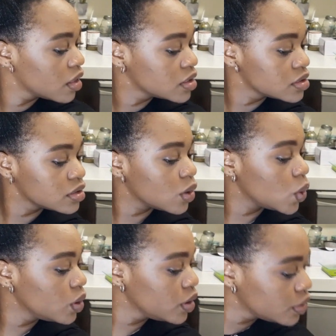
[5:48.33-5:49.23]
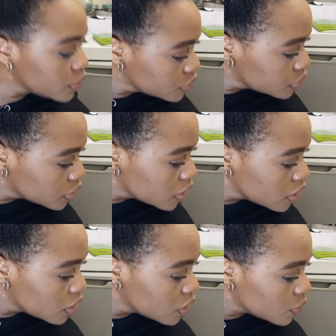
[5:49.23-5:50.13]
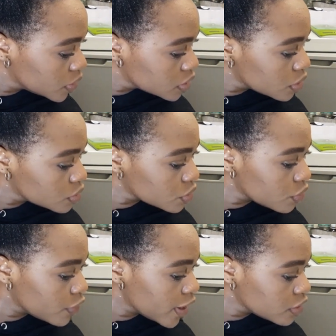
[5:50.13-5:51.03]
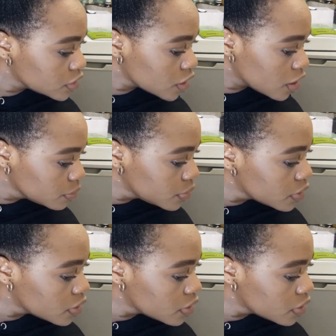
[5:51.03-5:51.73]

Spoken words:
This is the oil, which goes right on top.